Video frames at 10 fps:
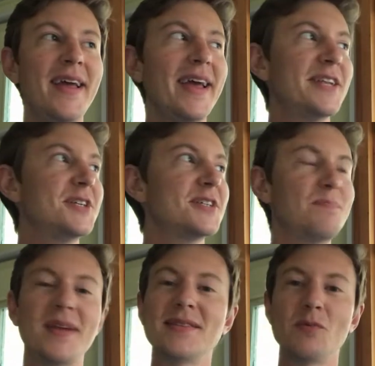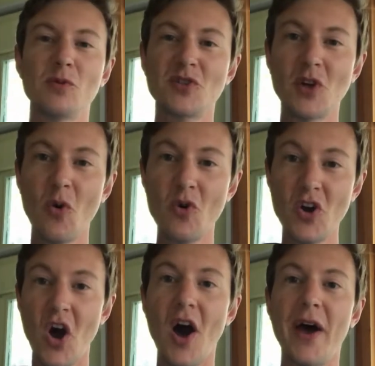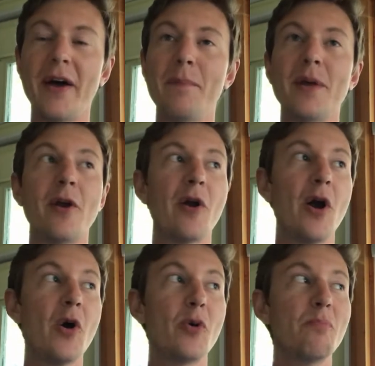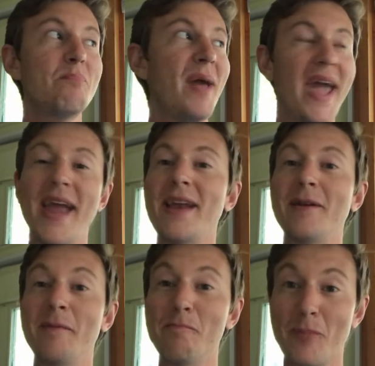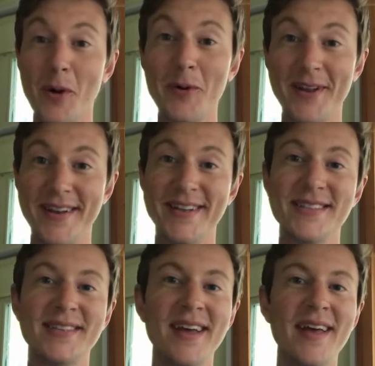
It just means that we're so caught up in our own pain and brokenness